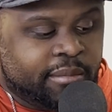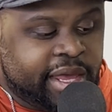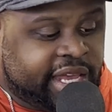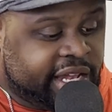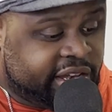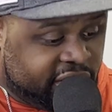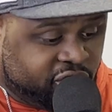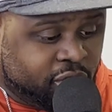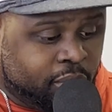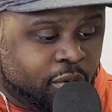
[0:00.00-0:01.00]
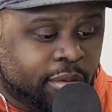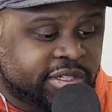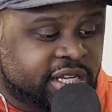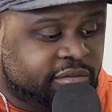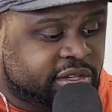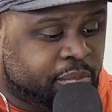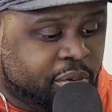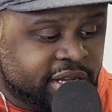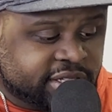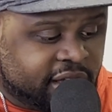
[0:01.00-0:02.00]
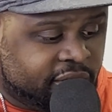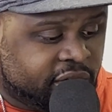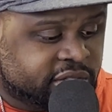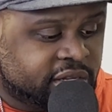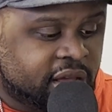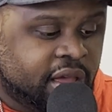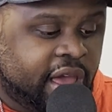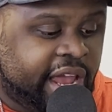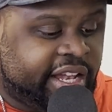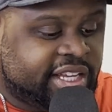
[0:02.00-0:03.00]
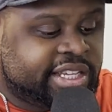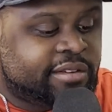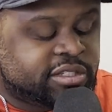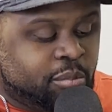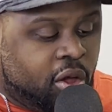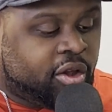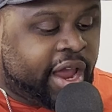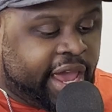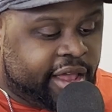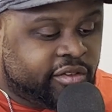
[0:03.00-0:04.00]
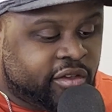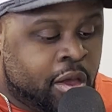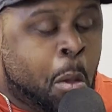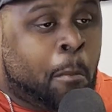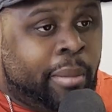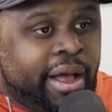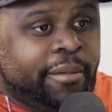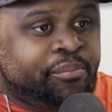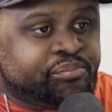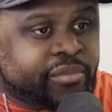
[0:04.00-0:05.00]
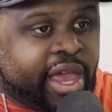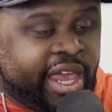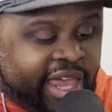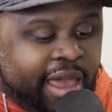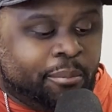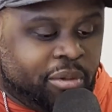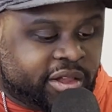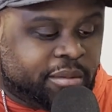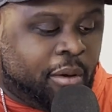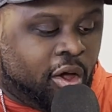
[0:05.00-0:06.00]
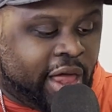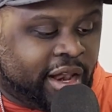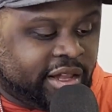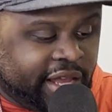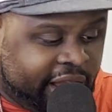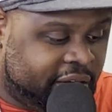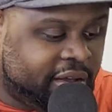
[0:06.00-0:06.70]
He can disrupt wide receivers in press coverage. He does have smaller hands, but he can pluck the ball out of the air.